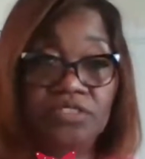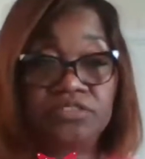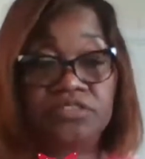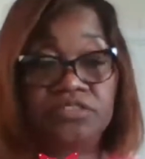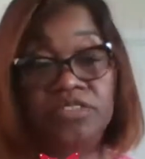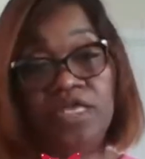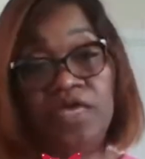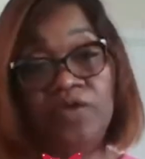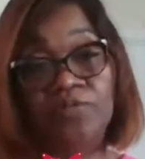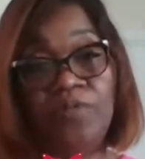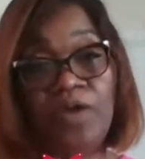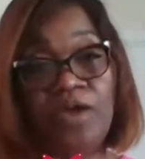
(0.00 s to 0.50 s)

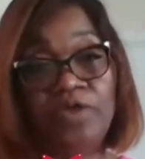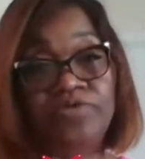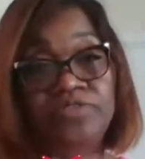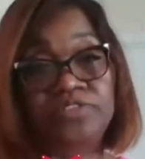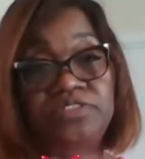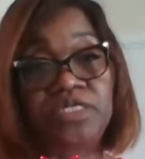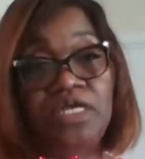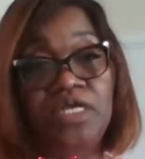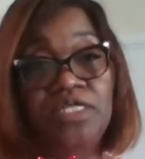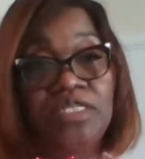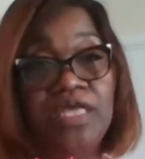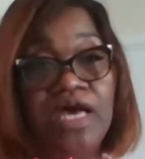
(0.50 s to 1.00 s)
So that's why
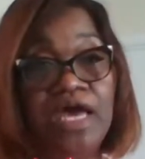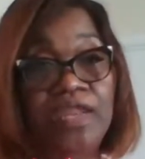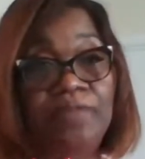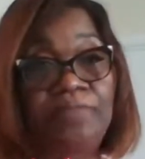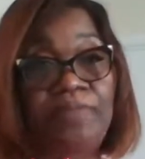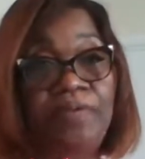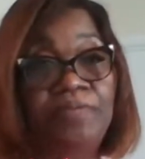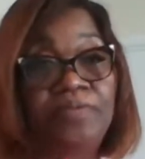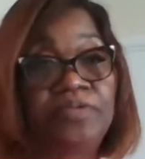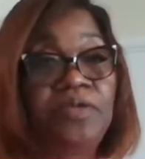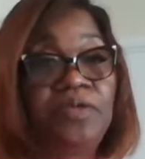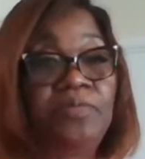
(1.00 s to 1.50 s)
you see a lot
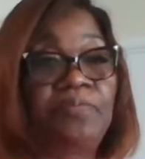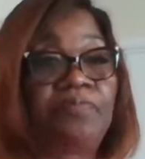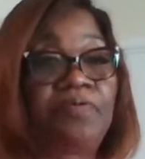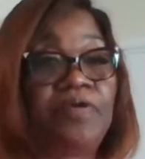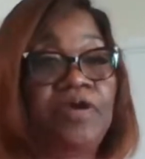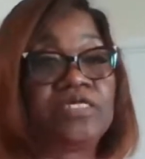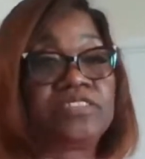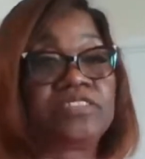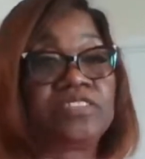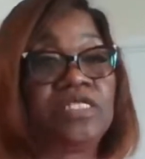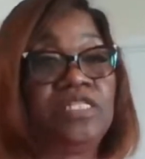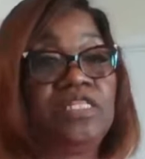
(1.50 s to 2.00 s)
of people
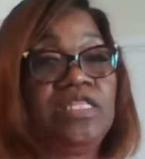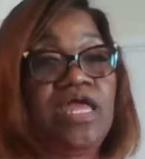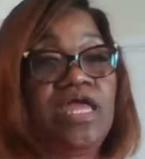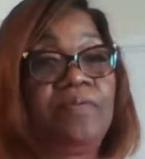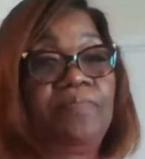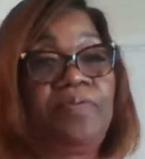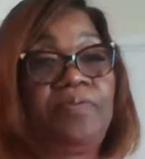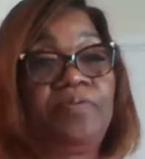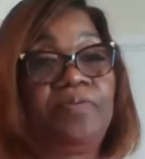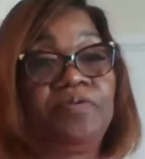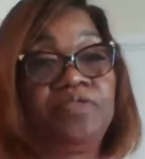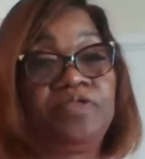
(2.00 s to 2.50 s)
depressed, a
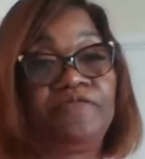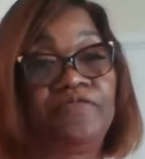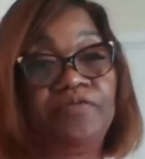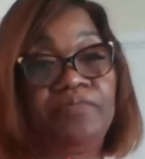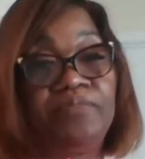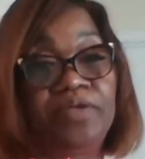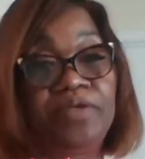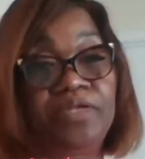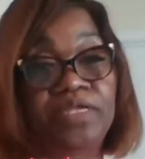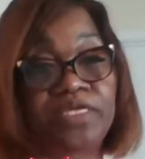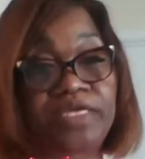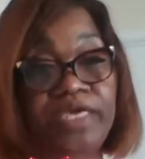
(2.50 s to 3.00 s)
lot of people on
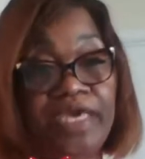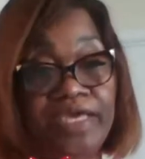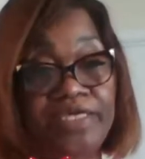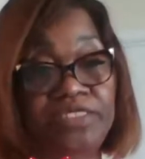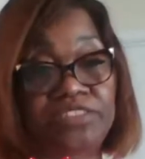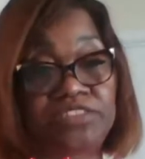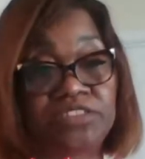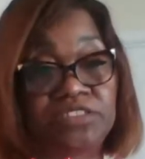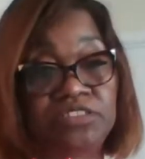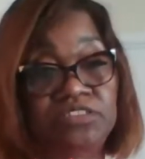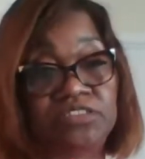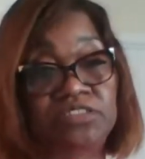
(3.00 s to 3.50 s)
different
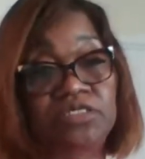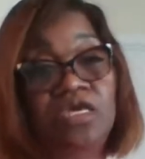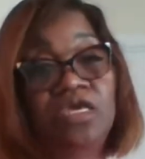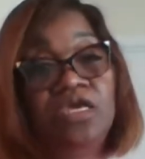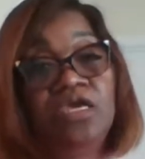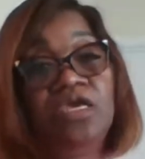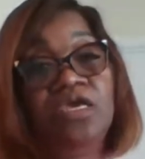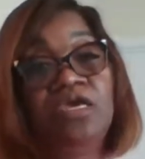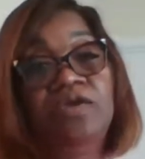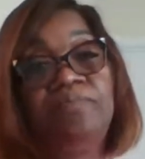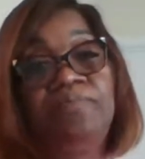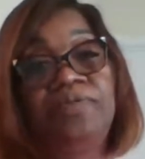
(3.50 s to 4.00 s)
medications
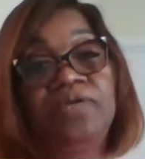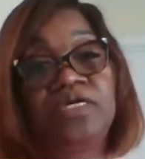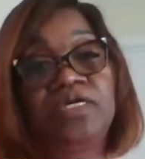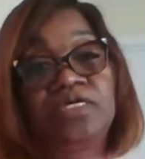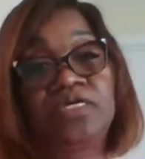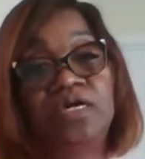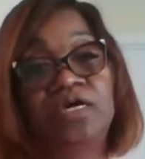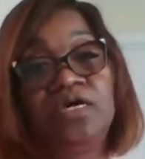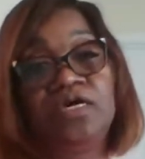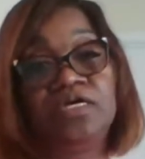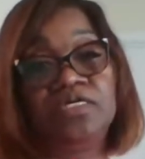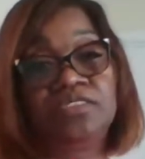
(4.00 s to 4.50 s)

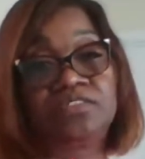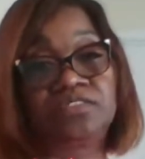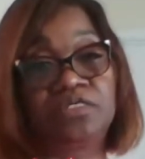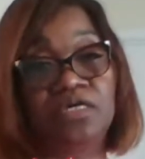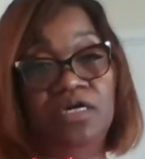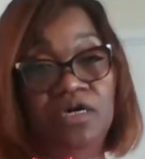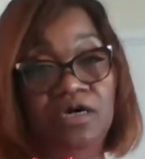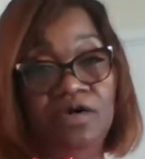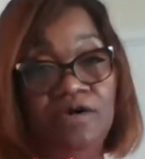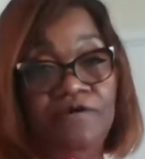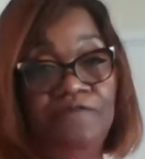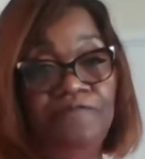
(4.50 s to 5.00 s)
because
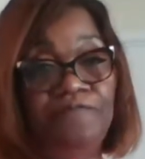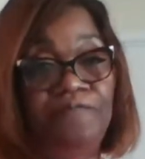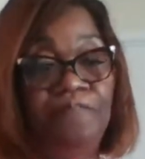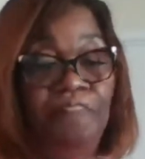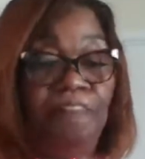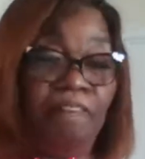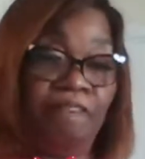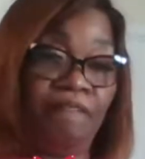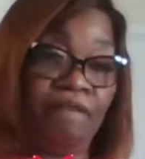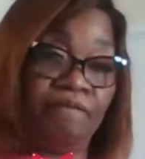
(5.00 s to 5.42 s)
of